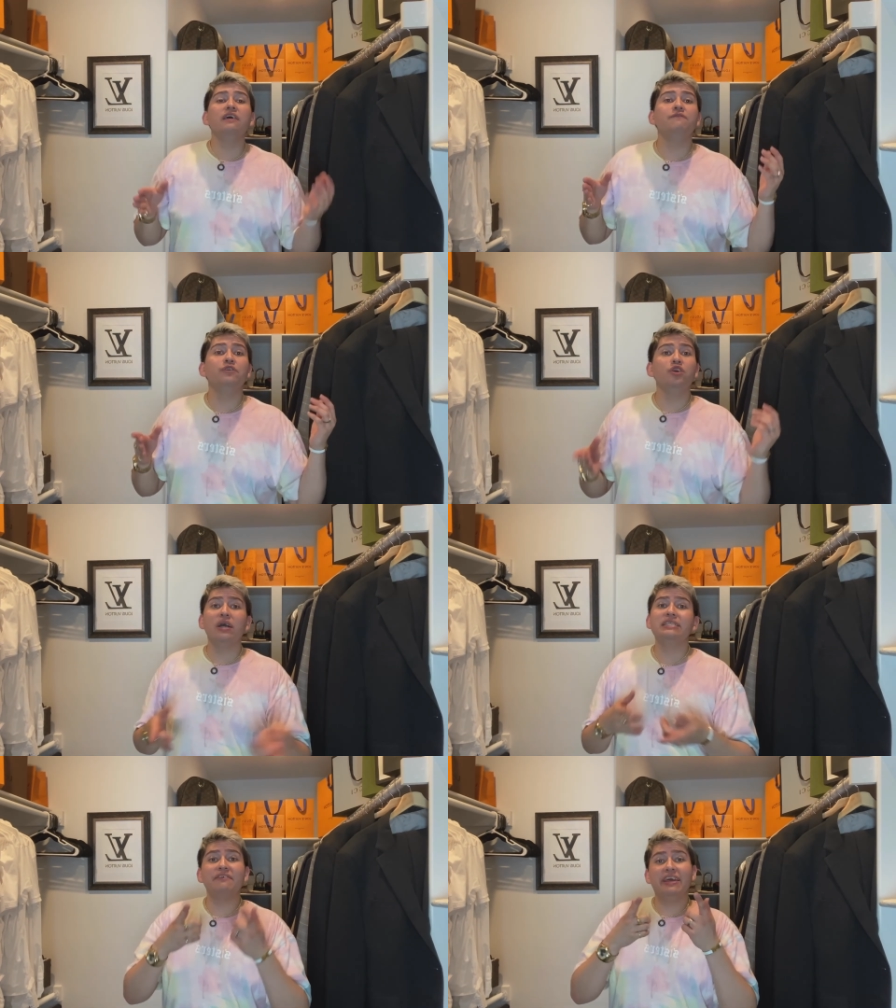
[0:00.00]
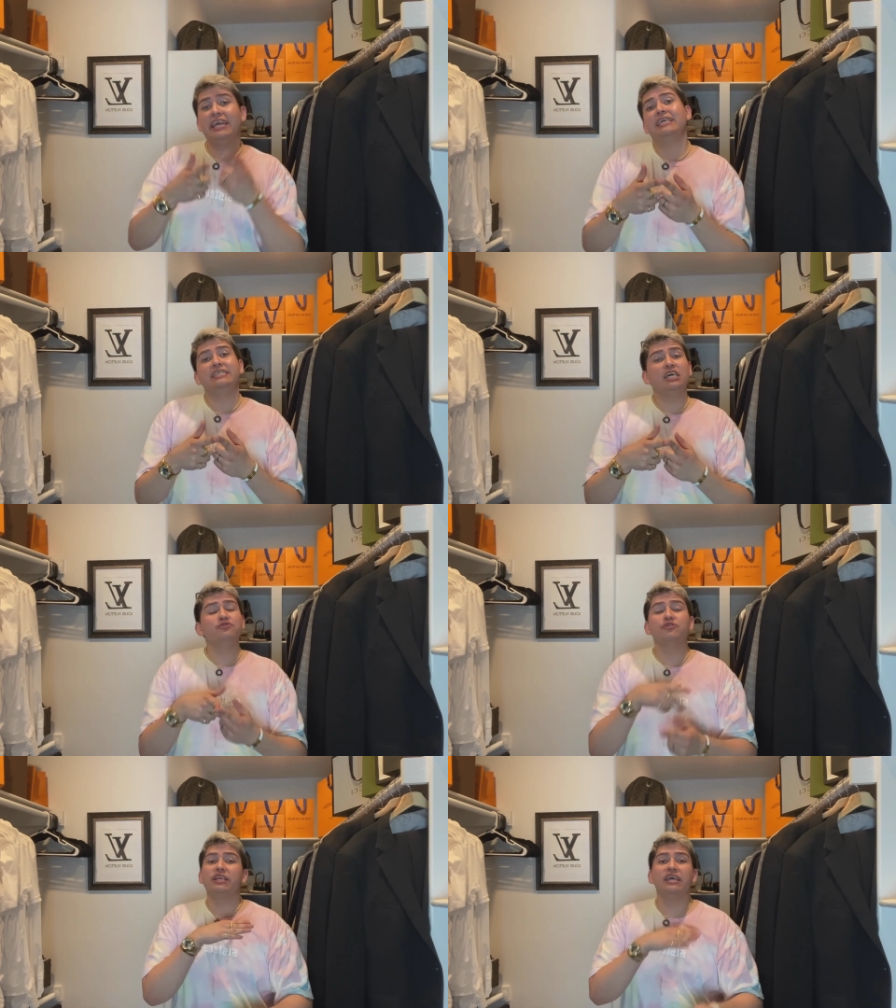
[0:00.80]
if you guys have any
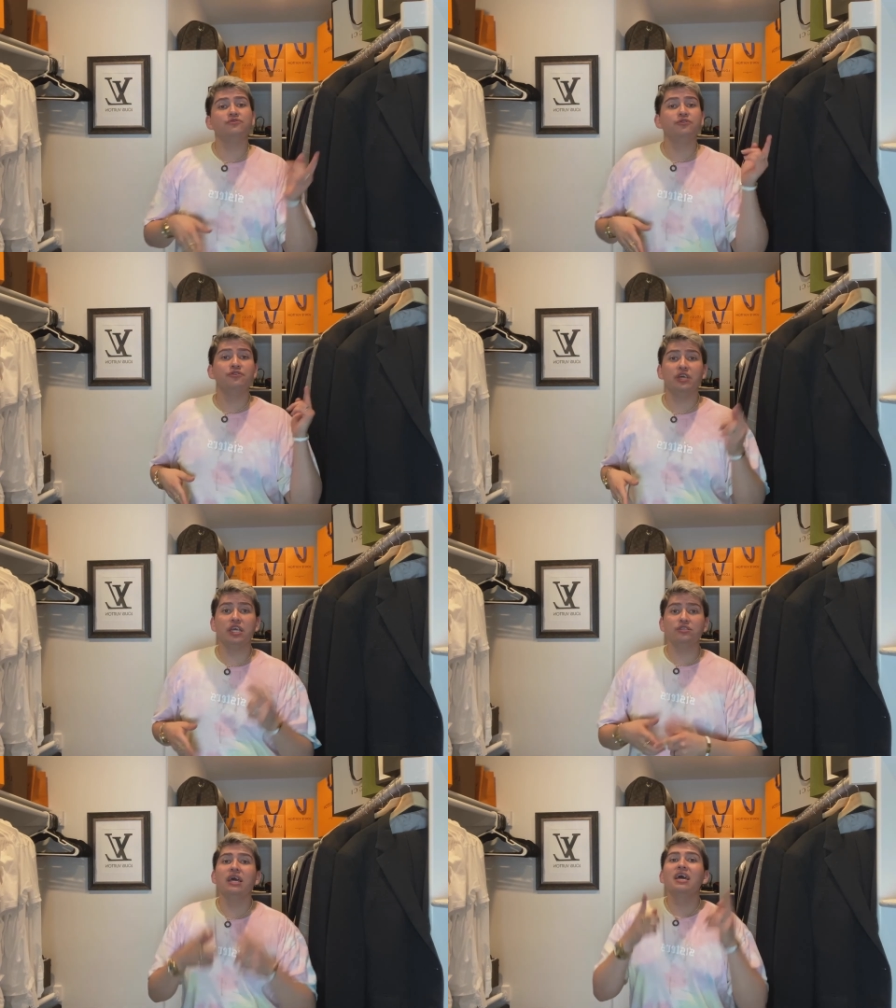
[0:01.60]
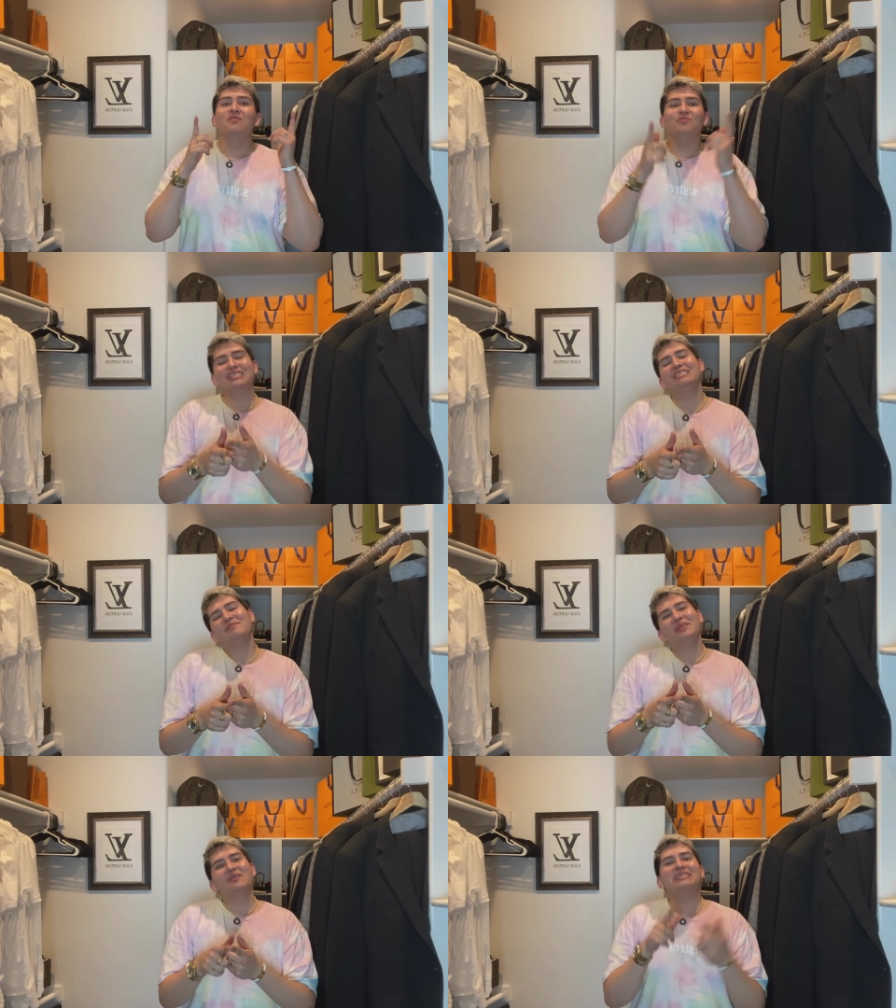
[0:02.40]
ideas for the next few videos, please let
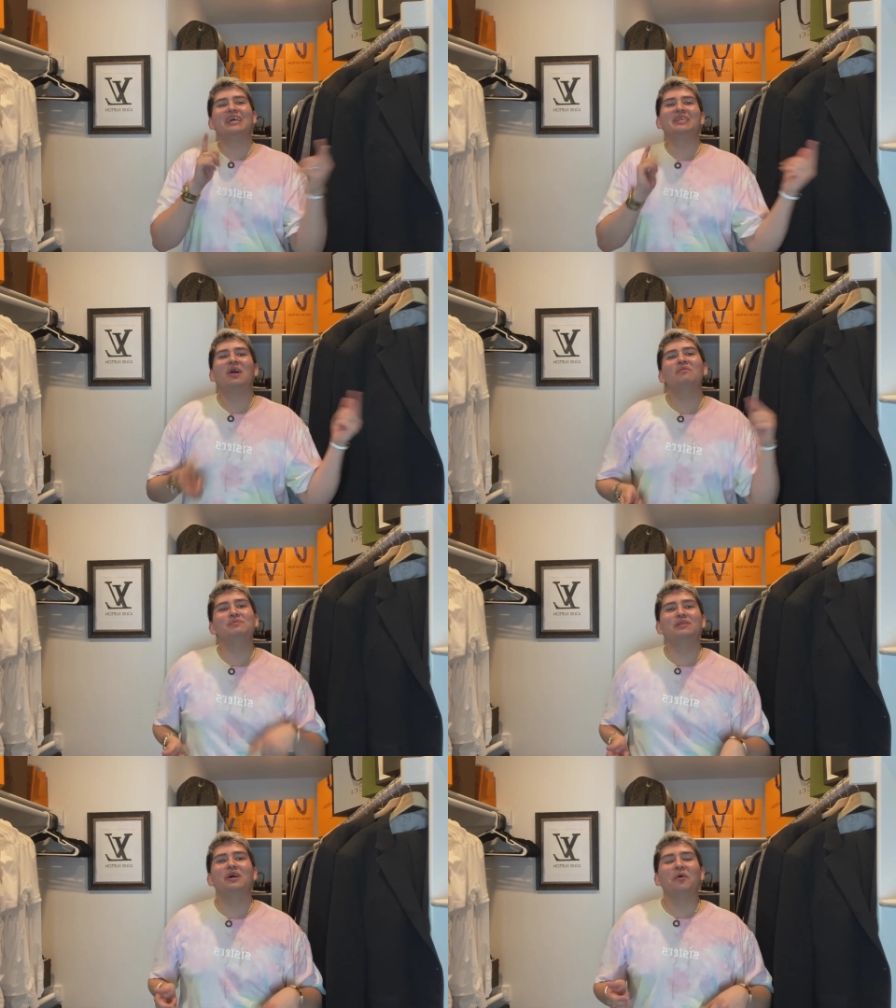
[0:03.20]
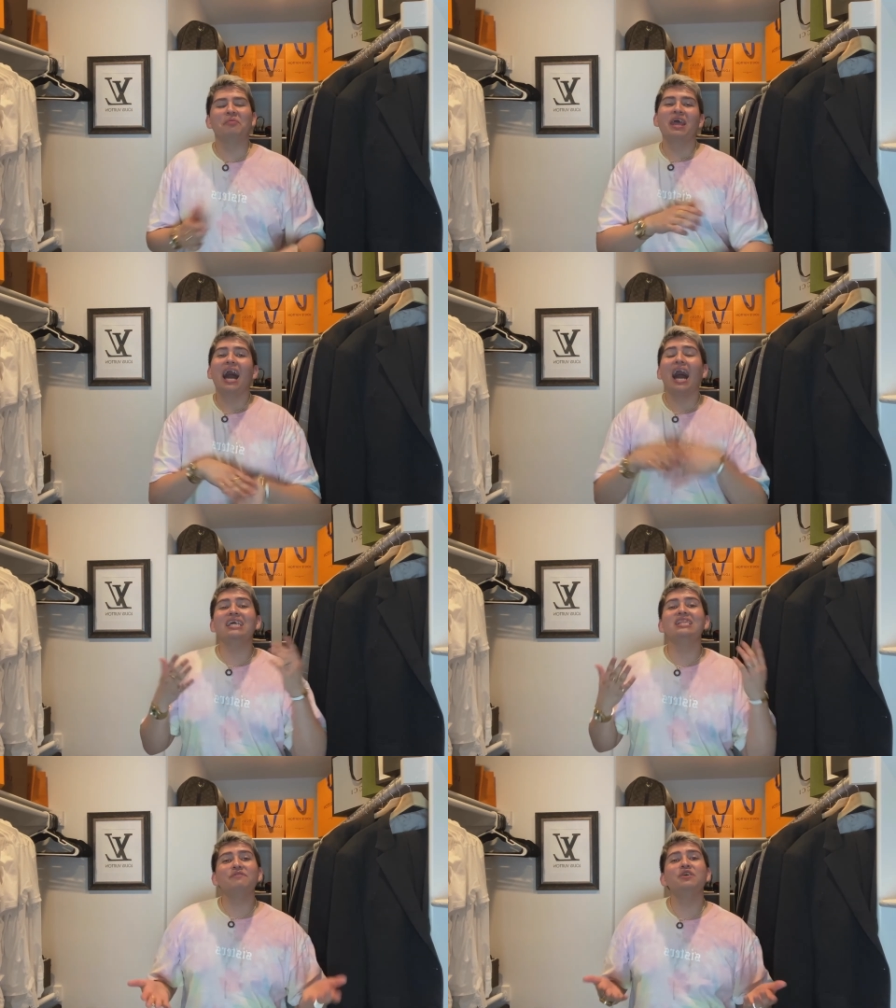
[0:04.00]
me know down in the comments below.
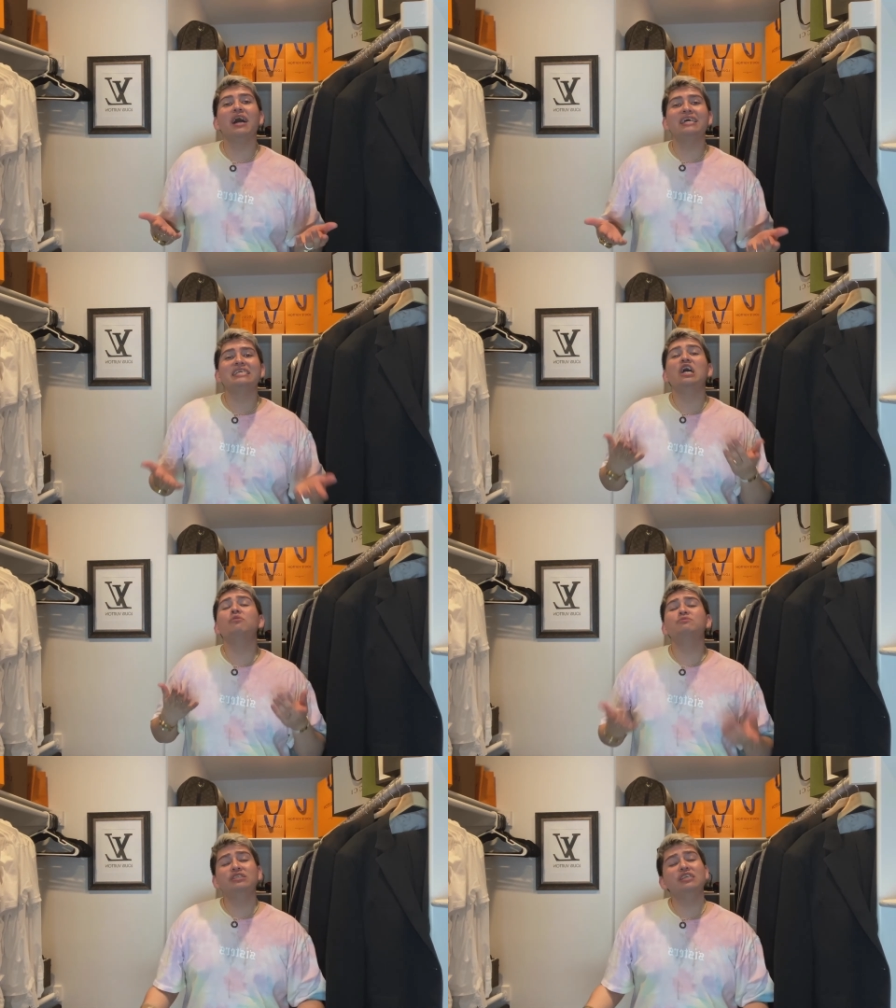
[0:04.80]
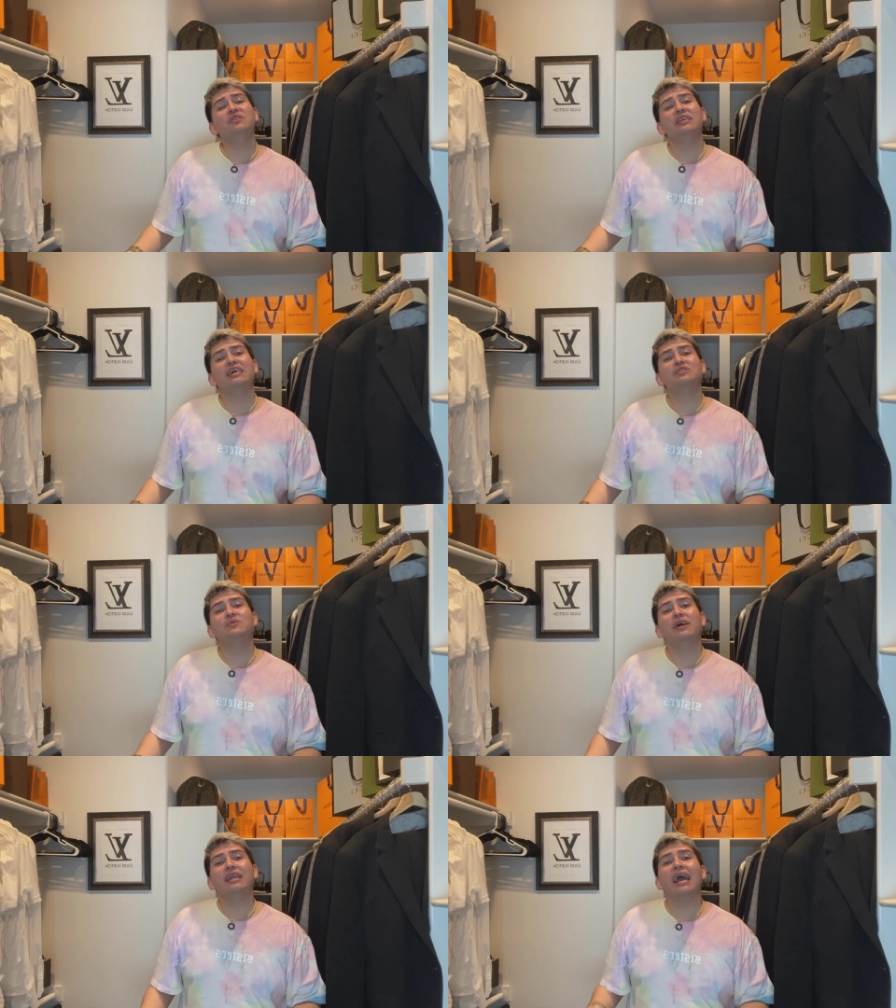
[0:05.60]
I love you guys. I hope to see you in the next
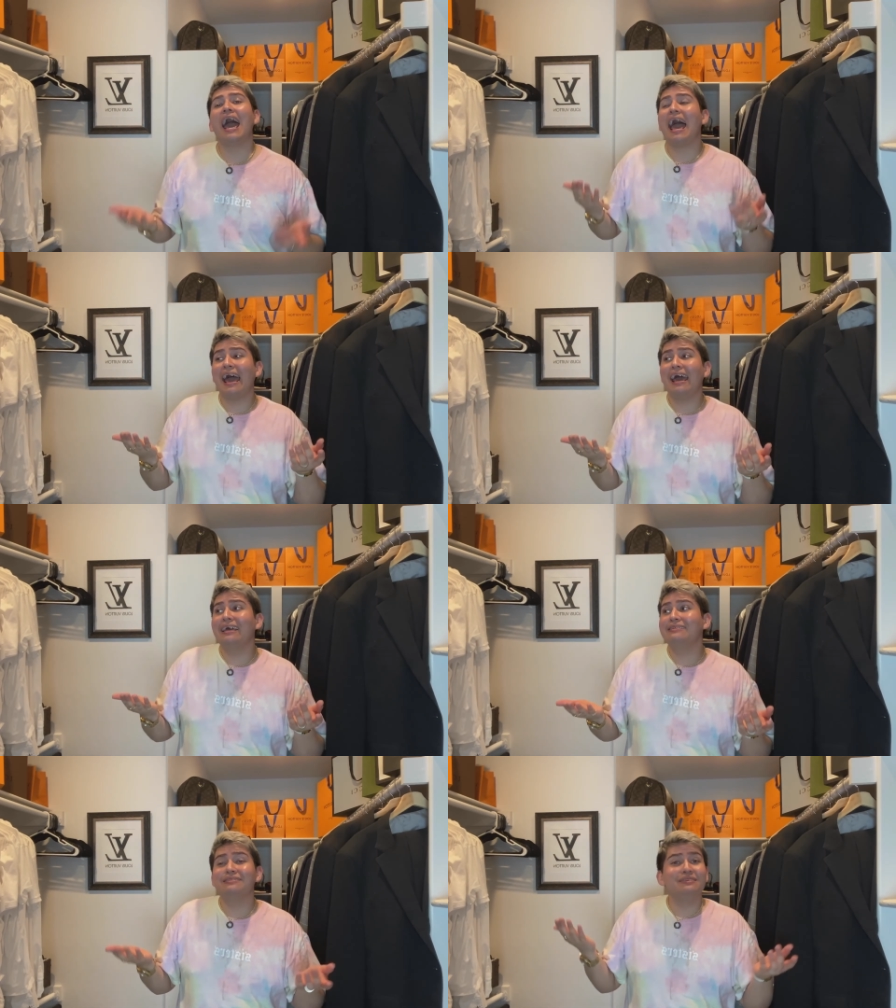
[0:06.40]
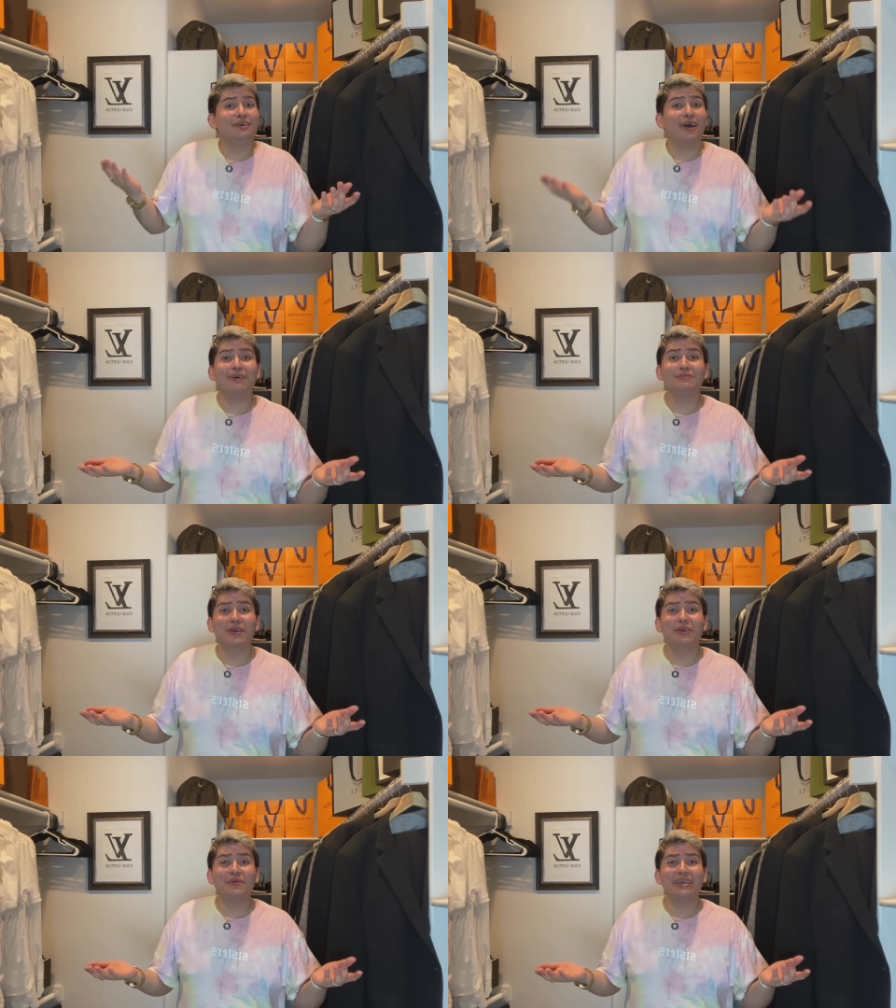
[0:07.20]
one, and y'all have a
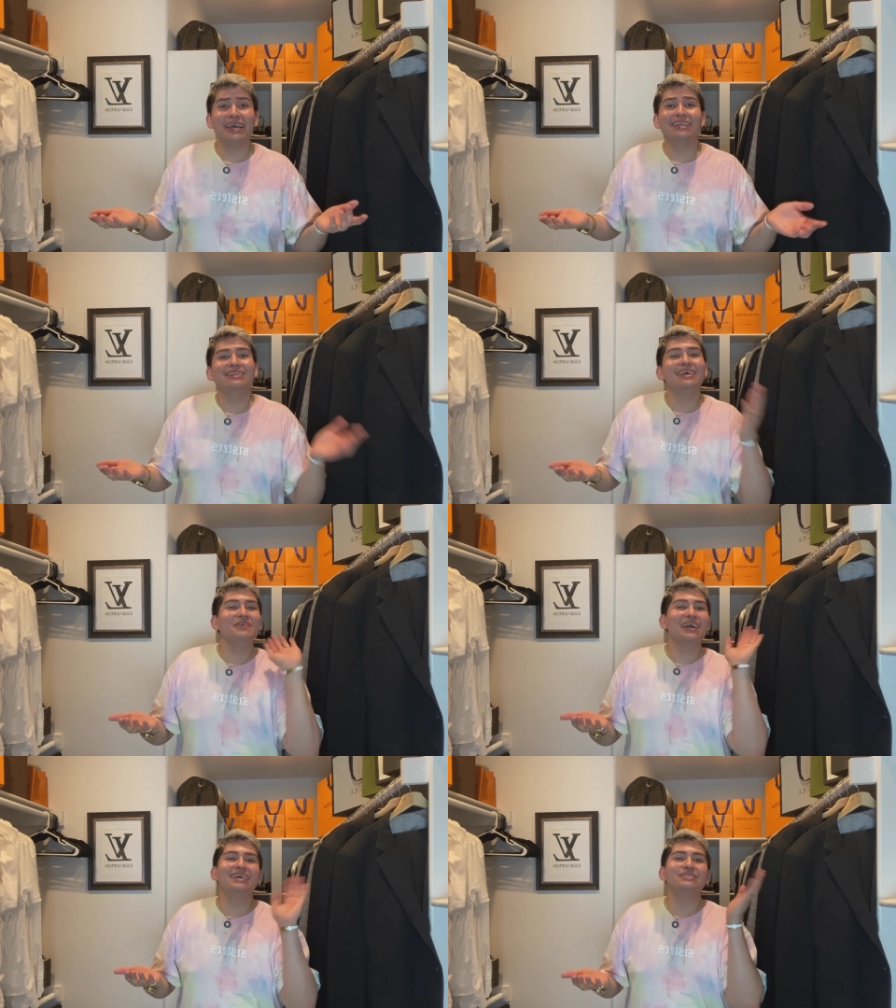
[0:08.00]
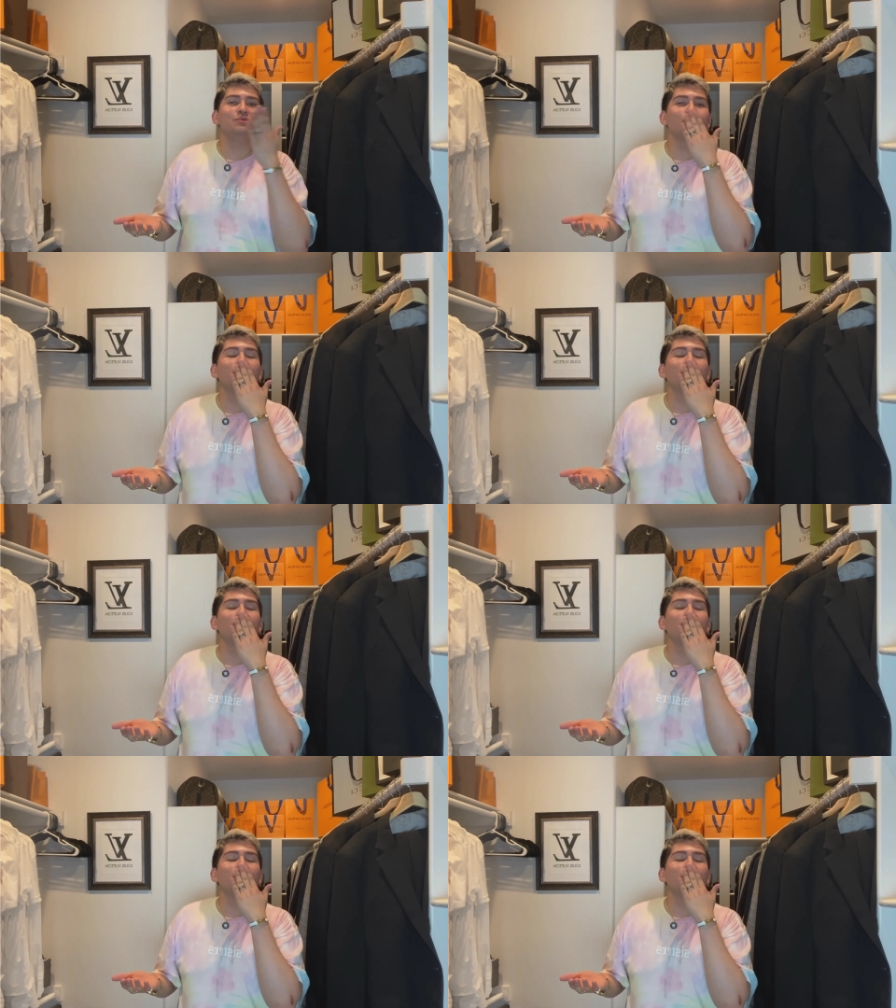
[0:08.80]
great weekend. Love you guys.